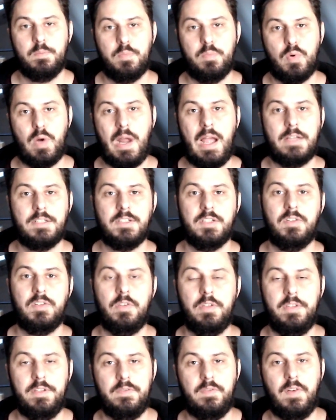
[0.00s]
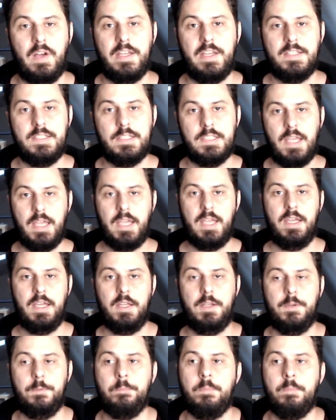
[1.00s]
practical advice,
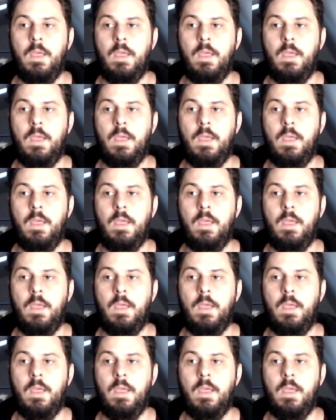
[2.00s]
and